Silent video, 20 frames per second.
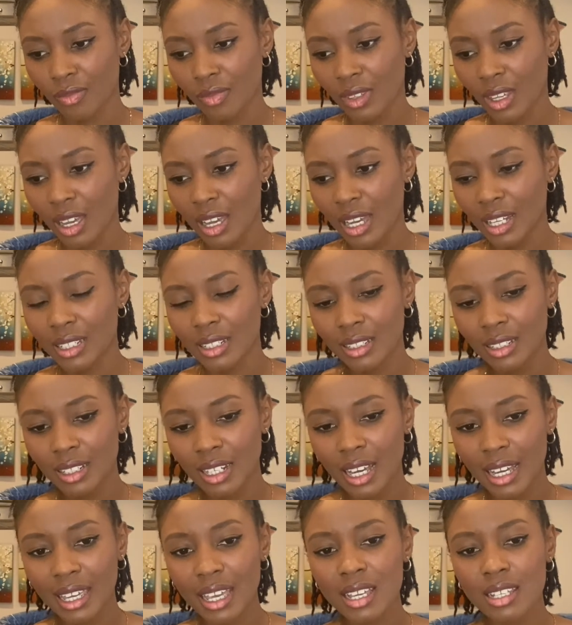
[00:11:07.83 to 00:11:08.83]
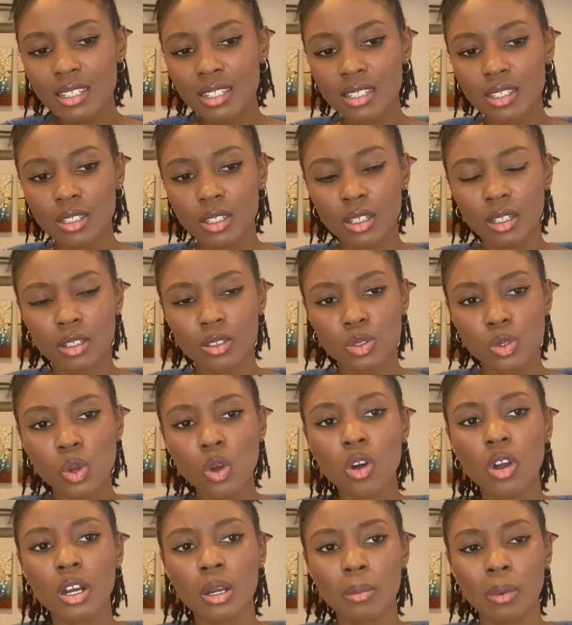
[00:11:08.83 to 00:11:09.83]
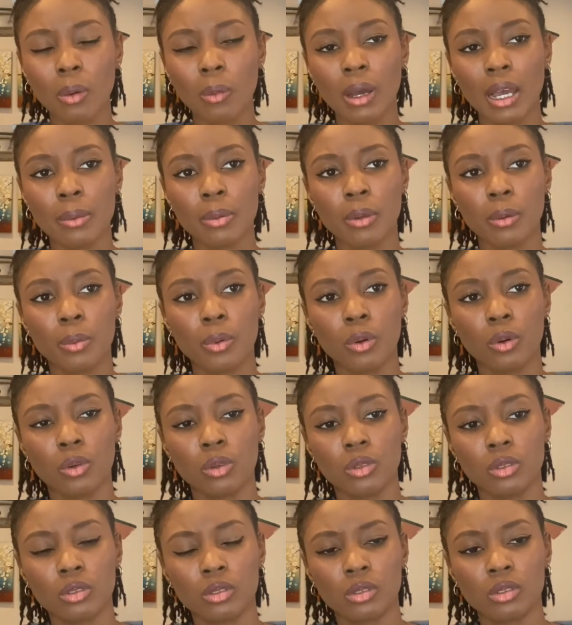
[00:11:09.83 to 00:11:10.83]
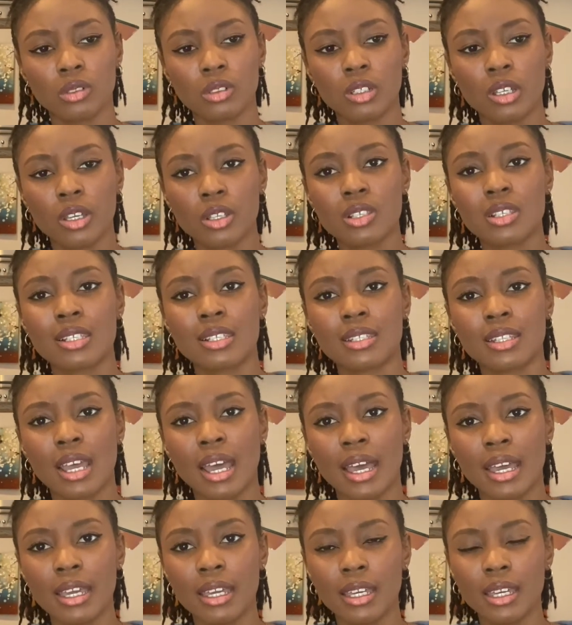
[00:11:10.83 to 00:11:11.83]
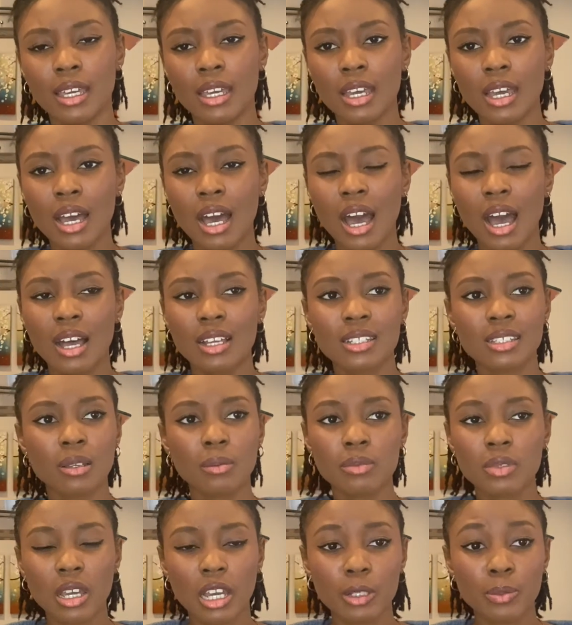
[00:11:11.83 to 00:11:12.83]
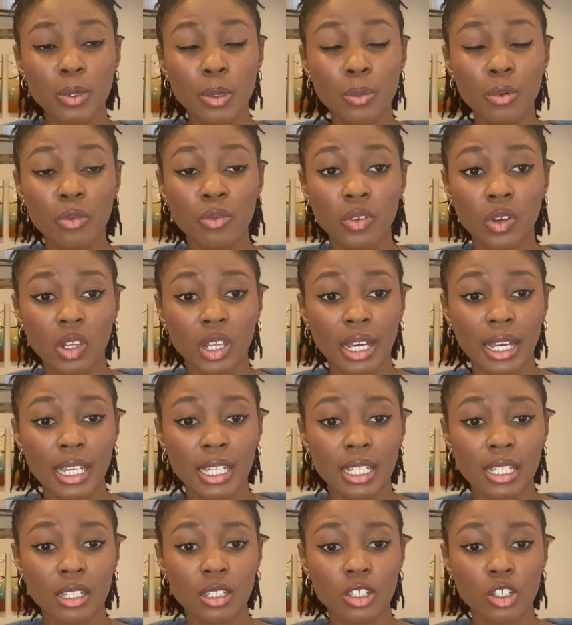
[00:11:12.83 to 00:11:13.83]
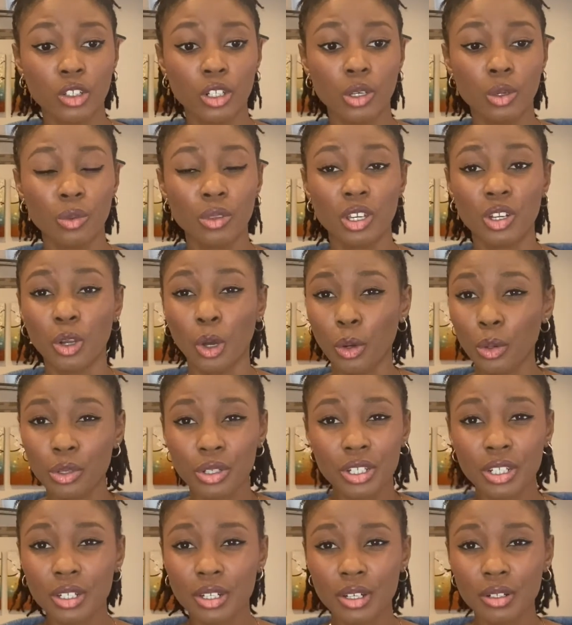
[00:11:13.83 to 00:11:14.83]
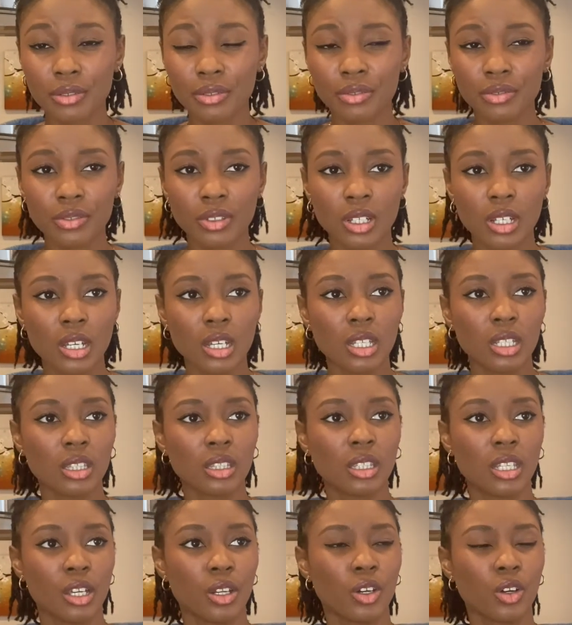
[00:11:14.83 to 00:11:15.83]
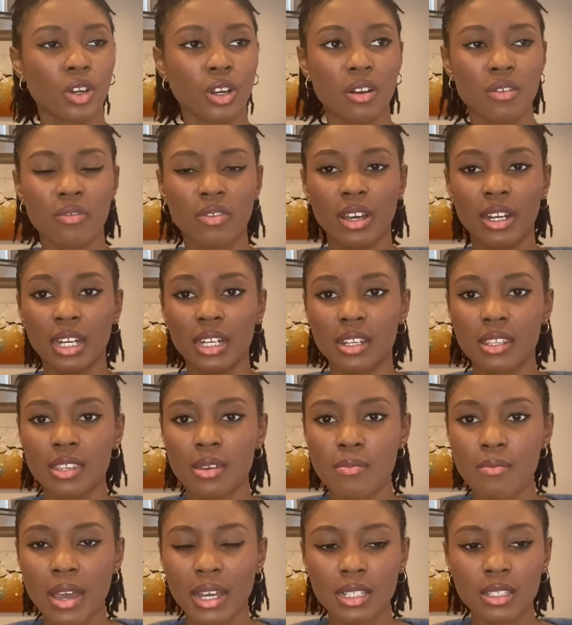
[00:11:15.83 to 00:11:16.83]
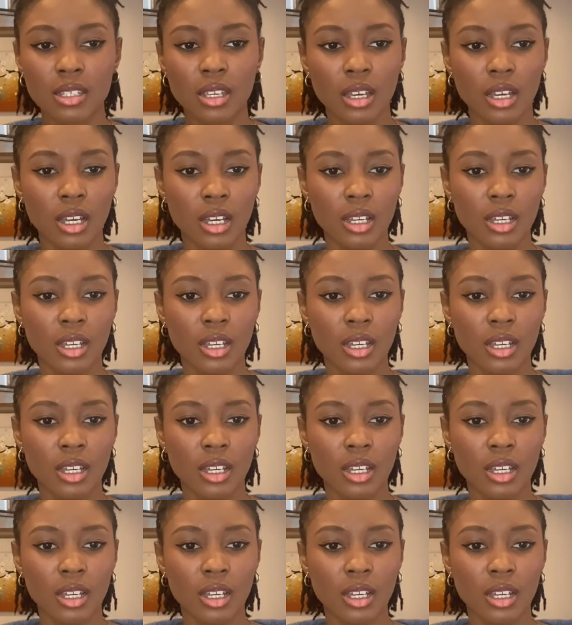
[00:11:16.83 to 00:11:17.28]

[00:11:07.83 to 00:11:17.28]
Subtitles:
And I guess talking about why people stay, sometimes people feel like, you know, they're not good enough, they're not gonna find anything better